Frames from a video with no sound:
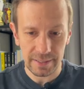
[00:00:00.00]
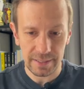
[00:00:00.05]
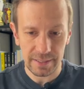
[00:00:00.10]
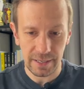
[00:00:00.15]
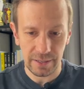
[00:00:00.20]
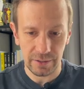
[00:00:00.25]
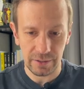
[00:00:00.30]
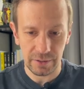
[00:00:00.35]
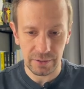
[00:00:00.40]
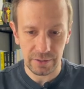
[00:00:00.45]

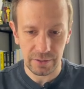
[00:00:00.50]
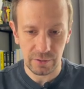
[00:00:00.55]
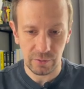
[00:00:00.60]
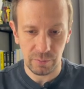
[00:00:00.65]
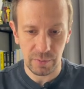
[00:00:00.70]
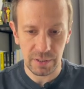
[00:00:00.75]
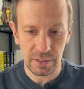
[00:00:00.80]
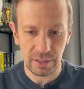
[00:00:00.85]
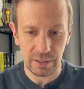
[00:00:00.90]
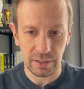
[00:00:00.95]
senders. So
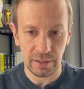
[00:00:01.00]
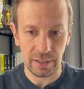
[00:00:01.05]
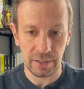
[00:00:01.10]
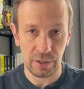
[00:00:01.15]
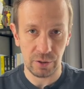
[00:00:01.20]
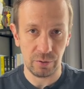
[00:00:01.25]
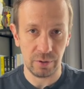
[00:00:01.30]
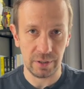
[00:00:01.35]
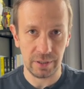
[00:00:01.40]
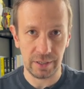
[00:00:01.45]
basically
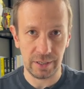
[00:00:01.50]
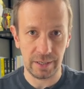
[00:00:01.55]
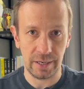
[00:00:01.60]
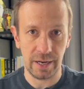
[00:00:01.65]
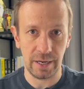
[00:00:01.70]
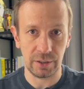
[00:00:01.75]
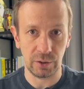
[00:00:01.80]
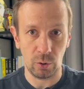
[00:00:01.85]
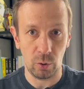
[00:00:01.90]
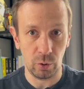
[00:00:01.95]
like you can
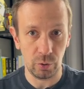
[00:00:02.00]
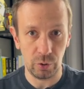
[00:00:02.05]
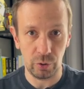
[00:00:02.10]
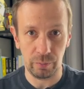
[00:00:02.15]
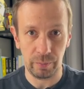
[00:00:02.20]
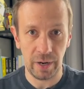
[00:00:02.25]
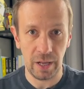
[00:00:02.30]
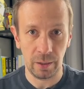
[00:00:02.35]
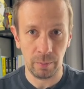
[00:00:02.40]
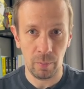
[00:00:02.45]
connect all your
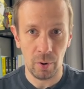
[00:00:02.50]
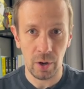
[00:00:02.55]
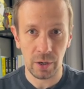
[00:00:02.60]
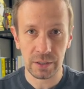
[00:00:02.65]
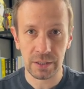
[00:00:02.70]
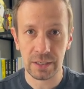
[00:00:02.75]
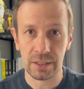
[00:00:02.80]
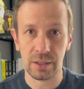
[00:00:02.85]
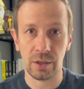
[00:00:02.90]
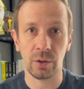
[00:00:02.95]

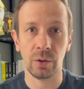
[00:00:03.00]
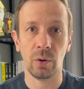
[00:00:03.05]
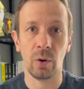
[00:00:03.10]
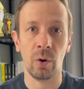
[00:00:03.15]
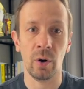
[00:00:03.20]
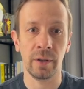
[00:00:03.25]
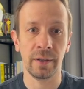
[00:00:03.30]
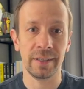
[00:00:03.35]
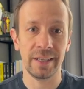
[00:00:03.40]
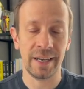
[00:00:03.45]
mailboxes
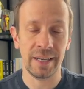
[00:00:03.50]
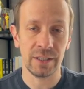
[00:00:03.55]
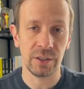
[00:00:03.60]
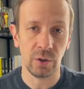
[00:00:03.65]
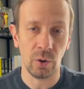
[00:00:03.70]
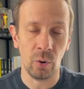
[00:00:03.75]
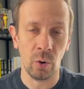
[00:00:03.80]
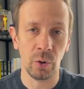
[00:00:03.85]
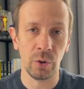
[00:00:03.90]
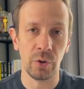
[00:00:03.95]
and
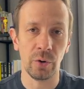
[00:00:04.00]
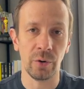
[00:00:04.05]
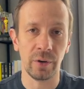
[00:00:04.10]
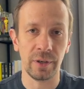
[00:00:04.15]
all your